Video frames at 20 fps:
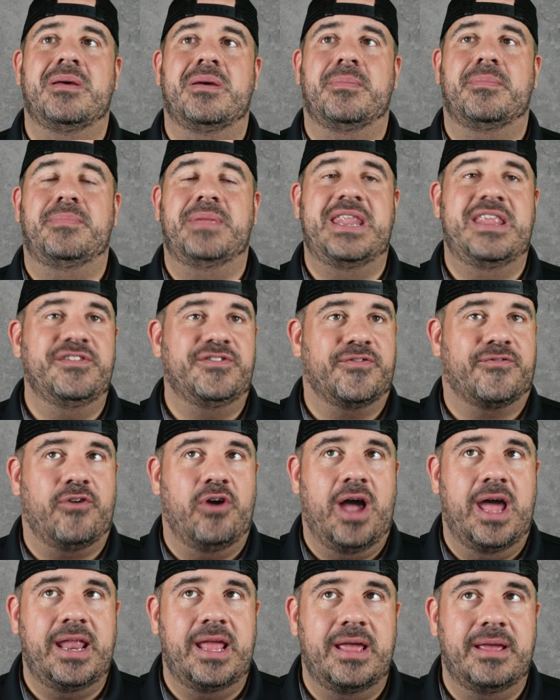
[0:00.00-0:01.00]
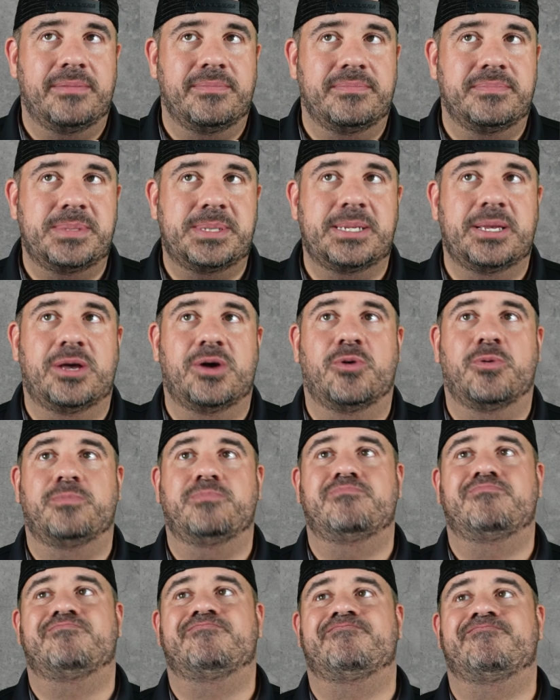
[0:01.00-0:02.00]
It is Friday. So,
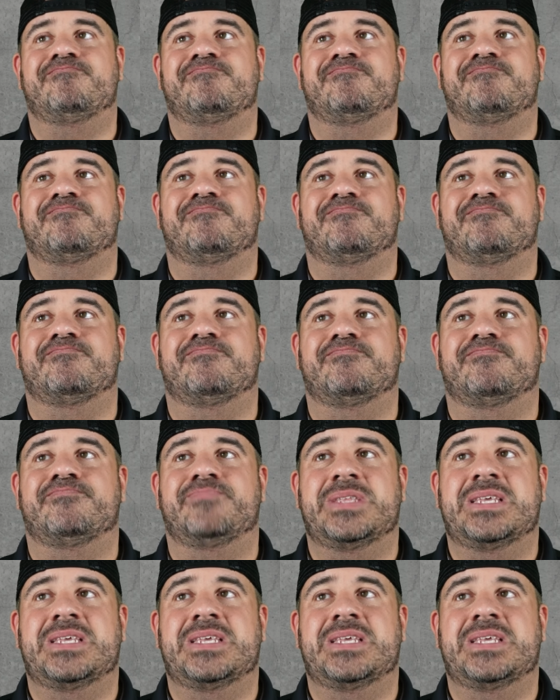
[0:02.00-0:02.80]
yeah,